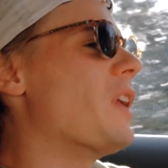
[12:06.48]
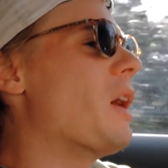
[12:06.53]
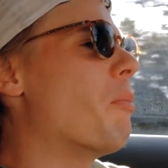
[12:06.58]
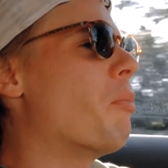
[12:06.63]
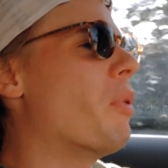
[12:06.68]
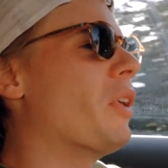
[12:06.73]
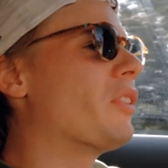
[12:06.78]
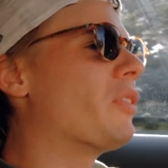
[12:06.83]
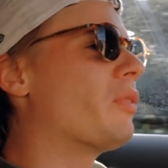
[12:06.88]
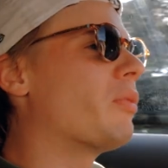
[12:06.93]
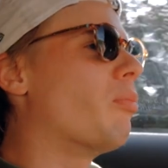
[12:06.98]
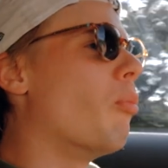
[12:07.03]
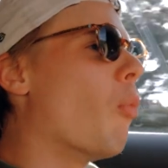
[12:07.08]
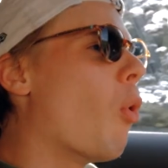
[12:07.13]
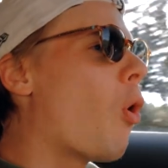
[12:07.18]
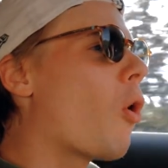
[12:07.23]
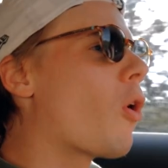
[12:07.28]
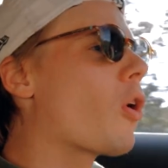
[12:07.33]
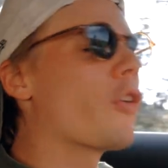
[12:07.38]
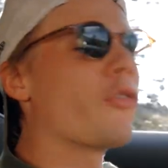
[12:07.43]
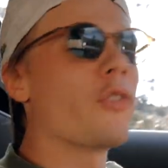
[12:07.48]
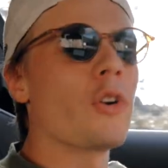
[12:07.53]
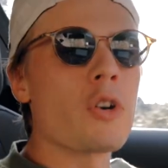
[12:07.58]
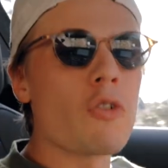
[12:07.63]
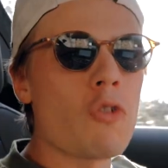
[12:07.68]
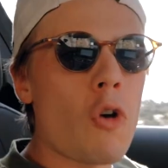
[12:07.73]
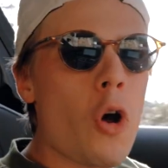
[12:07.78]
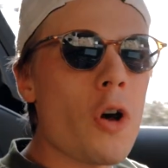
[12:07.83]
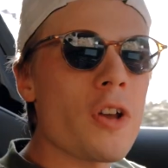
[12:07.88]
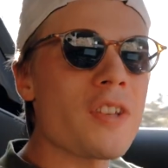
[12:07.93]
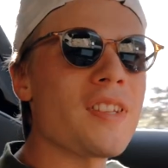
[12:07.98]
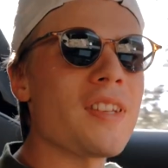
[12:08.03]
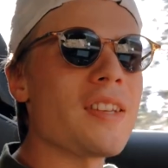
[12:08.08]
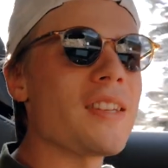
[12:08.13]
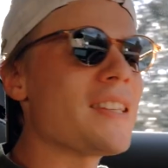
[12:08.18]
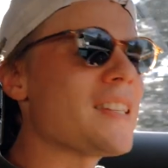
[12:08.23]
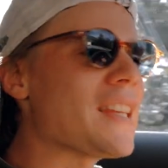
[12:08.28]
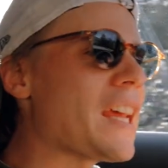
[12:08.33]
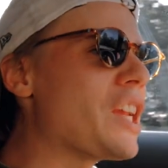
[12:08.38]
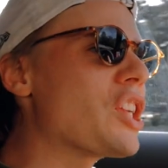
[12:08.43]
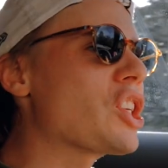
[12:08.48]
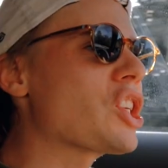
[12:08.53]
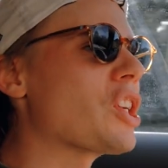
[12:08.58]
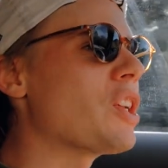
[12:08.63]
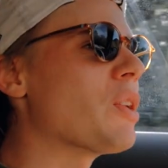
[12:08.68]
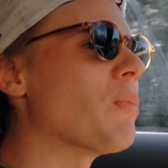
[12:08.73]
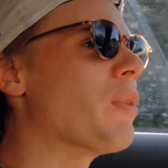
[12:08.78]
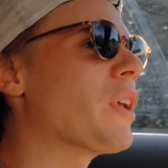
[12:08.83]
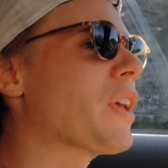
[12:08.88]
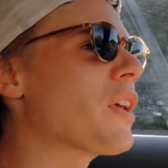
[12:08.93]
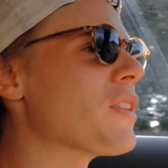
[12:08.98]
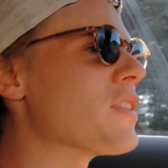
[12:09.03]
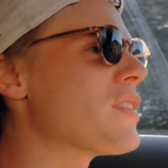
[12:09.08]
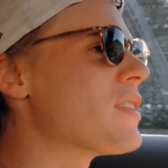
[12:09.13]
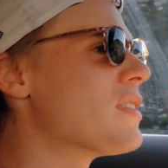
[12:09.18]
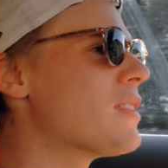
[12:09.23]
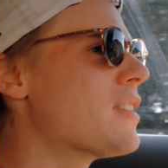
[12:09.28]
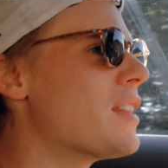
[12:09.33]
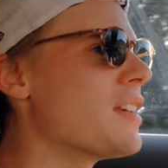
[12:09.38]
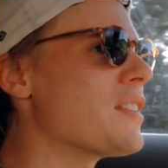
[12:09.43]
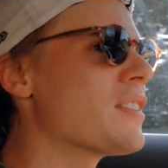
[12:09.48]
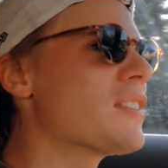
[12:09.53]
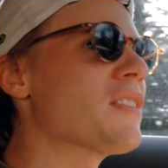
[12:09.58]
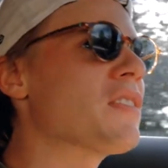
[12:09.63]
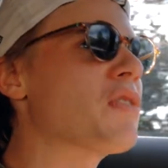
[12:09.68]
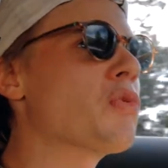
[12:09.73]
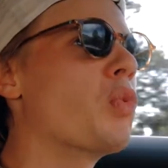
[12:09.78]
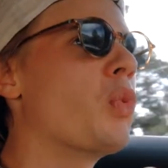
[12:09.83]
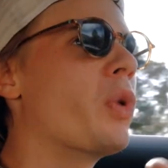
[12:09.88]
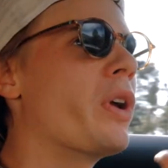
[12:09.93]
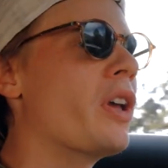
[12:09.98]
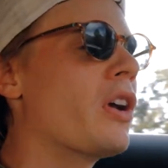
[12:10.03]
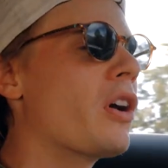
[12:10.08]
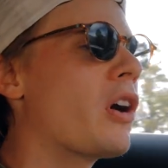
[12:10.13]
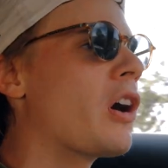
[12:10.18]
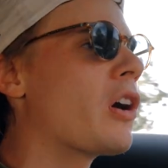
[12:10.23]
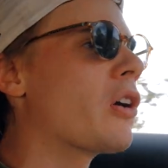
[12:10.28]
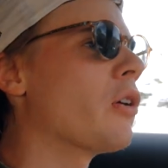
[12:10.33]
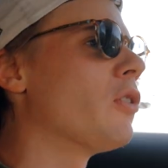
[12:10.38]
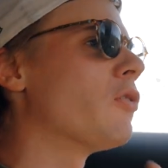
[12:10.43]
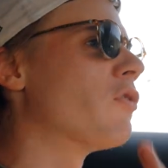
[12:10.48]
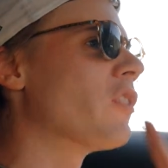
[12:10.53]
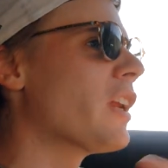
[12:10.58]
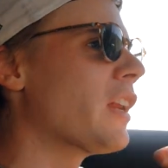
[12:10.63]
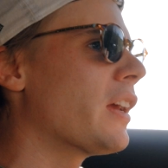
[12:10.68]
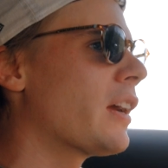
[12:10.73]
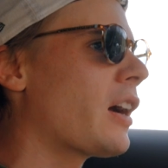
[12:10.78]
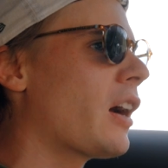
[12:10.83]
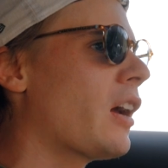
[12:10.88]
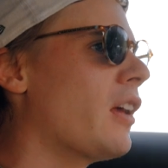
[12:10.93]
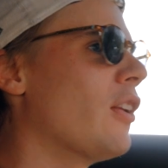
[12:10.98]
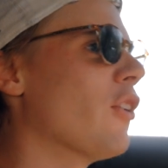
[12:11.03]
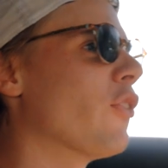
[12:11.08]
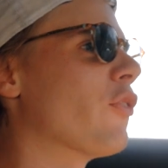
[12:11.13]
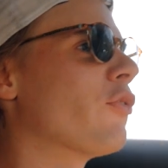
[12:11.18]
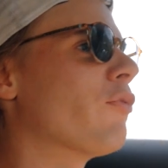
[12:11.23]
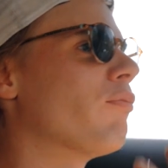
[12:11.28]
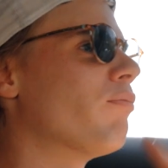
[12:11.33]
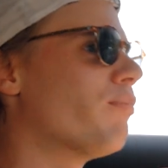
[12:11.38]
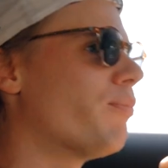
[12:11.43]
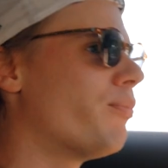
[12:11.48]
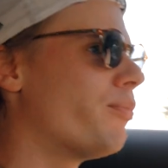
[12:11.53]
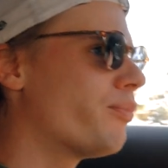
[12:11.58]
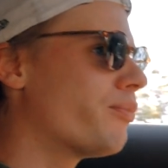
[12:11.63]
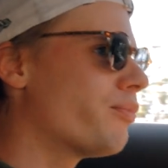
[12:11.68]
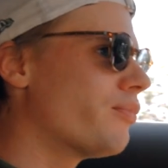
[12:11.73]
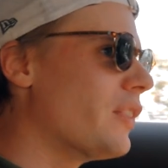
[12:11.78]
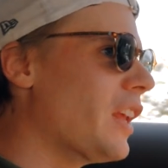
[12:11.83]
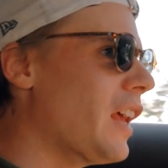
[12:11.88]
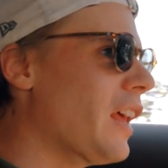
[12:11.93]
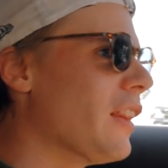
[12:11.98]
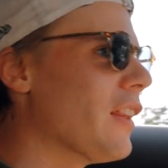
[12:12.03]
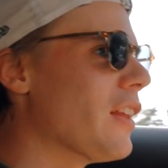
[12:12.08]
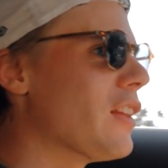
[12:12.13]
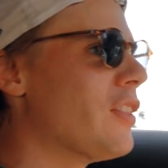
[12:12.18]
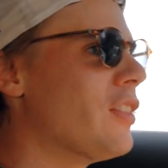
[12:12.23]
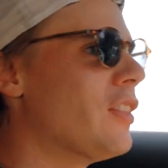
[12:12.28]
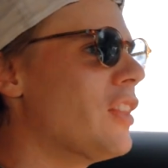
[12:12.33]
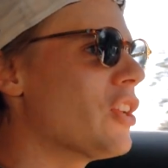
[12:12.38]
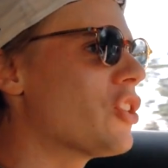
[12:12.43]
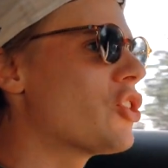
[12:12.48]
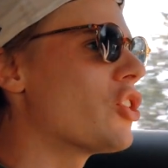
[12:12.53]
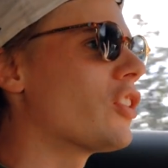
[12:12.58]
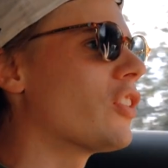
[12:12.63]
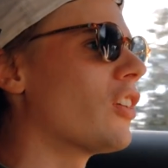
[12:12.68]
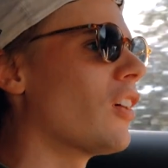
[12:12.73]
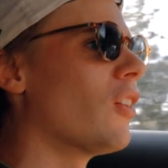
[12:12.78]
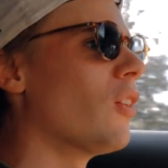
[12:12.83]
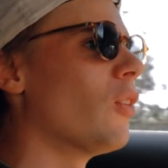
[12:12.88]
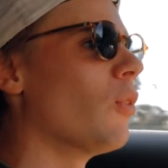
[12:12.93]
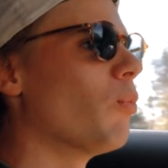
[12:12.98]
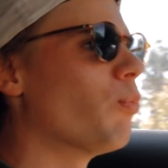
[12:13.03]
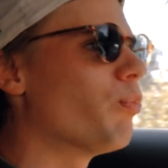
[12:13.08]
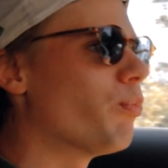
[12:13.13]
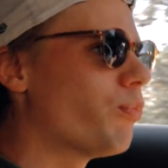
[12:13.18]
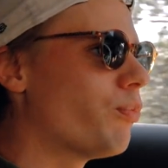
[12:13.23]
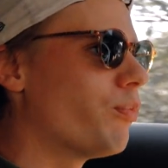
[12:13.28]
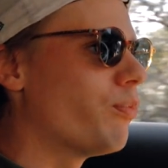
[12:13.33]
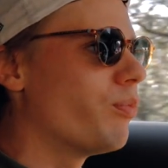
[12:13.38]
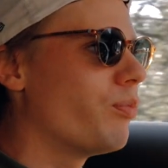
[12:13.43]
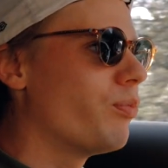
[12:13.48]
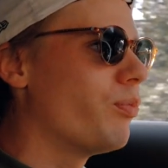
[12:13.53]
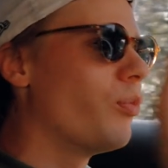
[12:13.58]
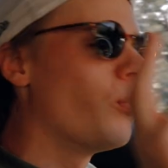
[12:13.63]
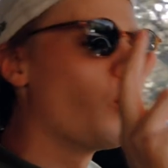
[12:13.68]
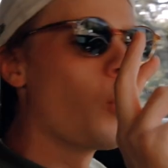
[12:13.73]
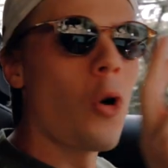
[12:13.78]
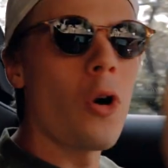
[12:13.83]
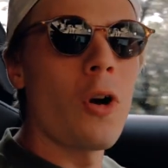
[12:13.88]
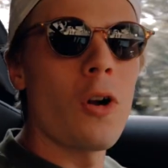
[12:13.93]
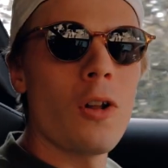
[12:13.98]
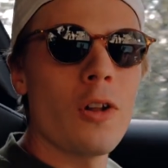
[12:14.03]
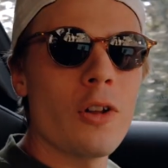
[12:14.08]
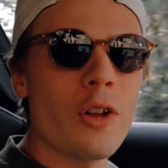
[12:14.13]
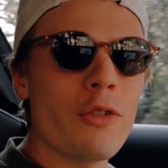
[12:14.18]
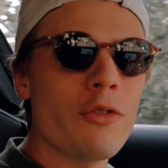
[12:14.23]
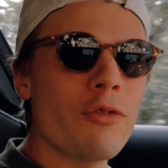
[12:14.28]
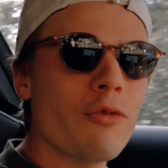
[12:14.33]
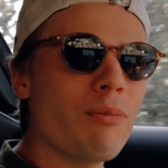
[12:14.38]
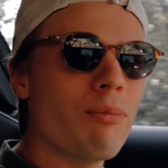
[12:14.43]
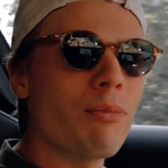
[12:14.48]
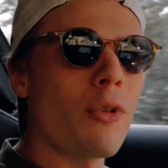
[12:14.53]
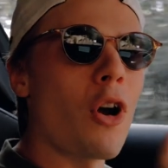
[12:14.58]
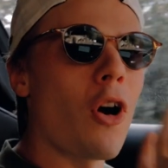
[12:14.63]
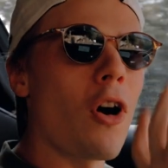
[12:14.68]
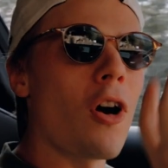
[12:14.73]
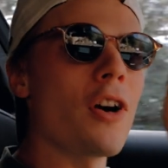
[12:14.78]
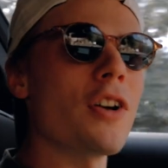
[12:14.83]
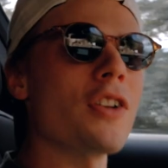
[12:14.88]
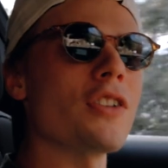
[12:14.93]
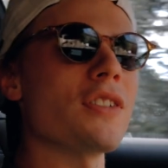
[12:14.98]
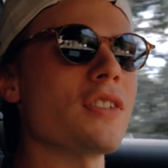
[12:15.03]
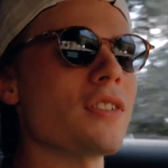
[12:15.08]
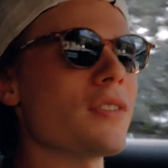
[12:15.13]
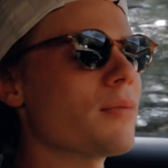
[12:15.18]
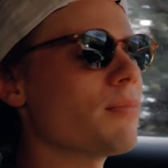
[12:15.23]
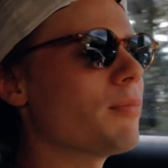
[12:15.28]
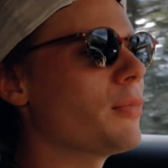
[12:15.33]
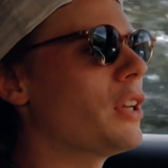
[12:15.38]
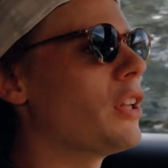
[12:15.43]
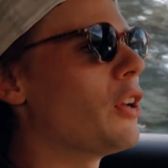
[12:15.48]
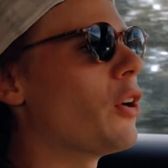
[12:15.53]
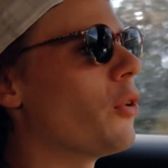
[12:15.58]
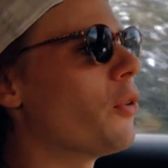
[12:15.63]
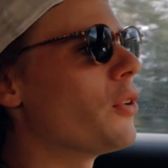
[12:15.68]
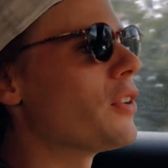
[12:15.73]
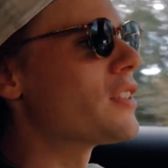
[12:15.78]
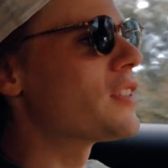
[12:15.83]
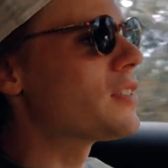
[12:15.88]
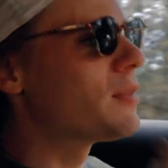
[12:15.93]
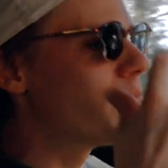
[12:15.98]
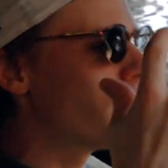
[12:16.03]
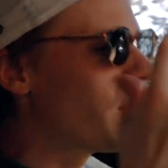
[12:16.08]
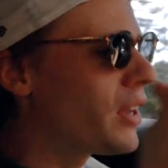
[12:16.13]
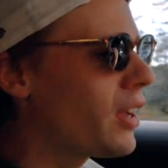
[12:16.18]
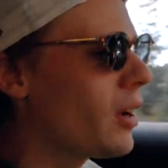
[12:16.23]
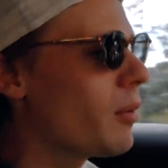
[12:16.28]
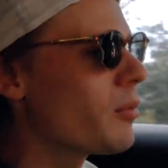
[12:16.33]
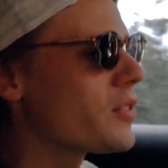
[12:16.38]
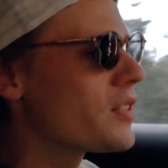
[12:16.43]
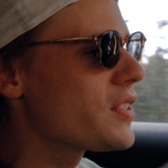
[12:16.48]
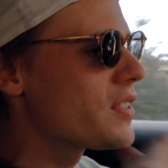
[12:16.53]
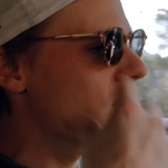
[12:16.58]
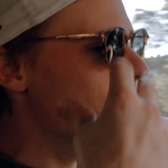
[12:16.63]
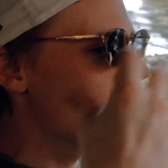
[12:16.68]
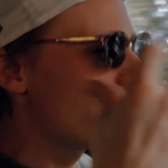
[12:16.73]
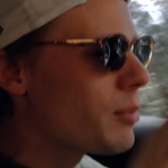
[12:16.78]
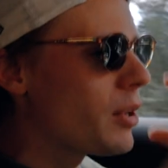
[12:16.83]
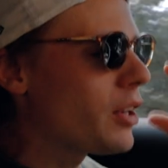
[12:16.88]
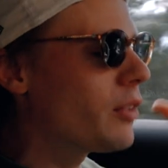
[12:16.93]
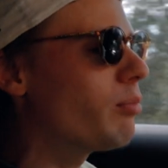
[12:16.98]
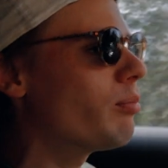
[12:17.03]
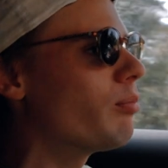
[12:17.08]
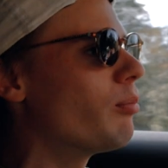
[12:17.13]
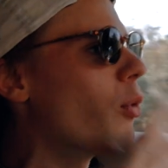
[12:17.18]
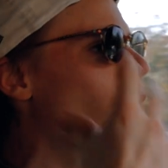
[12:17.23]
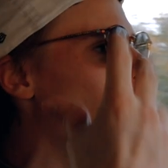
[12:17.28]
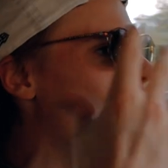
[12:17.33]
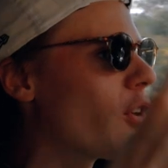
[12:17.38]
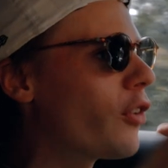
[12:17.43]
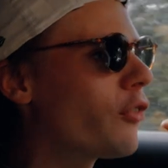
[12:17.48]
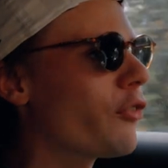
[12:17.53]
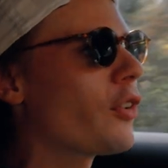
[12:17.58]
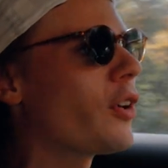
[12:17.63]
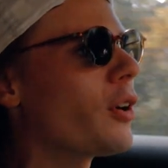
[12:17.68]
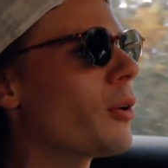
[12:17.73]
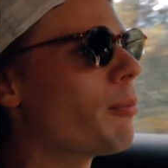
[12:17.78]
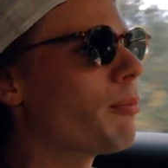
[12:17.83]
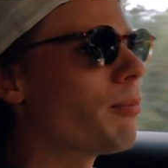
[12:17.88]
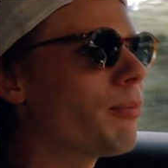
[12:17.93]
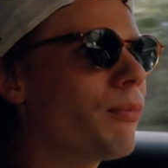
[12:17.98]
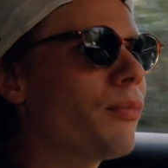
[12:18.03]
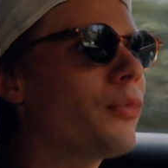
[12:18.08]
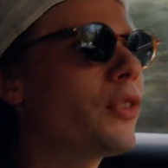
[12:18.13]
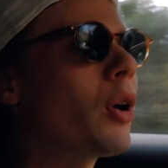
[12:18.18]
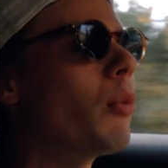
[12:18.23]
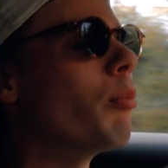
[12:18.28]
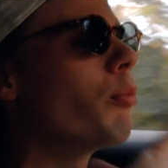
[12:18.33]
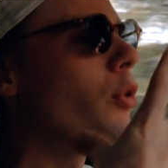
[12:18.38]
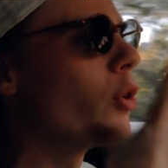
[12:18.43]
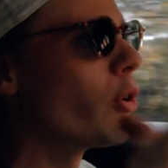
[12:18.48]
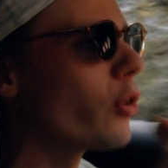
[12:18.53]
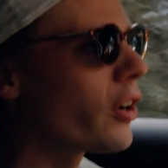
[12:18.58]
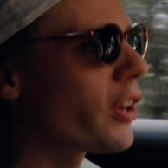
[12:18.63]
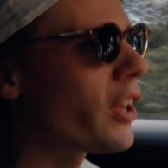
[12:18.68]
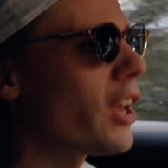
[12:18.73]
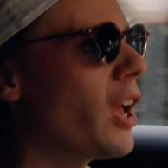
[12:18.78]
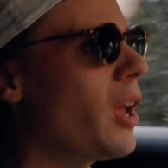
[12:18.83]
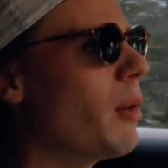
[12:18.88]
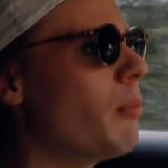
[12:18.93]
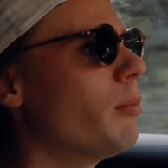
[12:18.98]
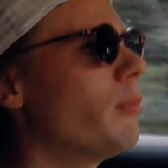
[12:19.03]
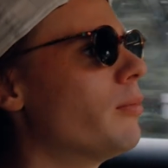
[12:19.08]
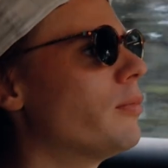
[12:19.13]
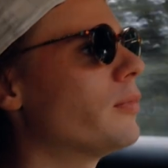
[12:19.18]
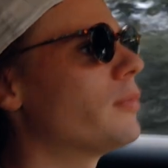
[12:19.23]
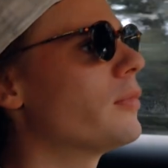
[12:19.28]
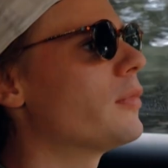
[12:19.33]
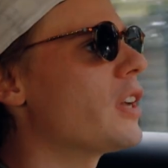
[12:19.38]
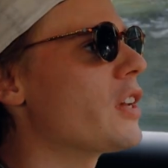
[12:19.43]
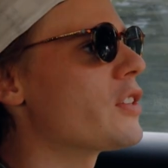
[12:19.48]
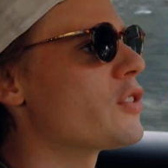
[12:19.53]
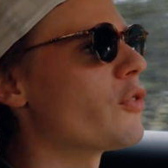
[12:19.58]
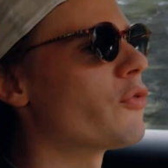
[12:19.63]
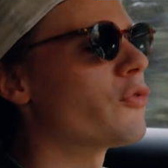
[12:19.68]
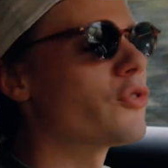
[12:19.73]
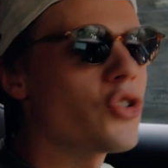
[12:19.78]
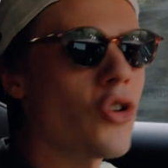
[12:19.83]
bit more of a raw sensation, because this, we are already kind of in the digital world of cars, you know. It becomes a bit more of a computer game as of